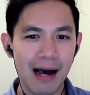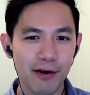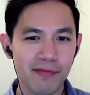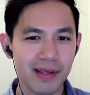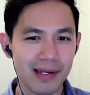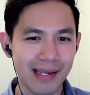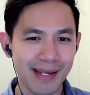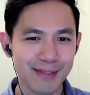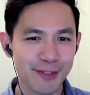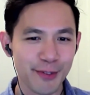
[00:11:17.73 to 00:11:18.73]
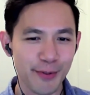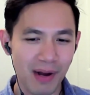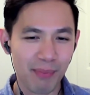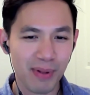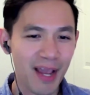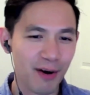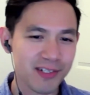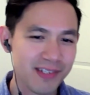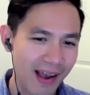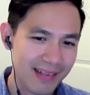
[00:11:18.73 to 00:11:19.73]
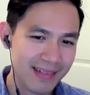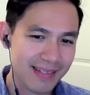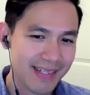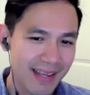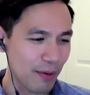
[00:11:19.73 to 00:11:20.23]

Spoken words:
out of the need to apply our science.